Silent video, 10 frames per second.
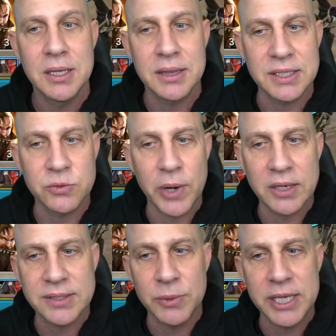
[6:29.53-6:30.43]
these
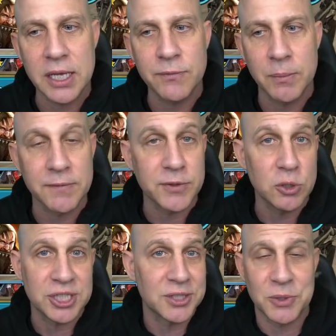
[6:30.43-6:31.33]
rares that we get from the fusions,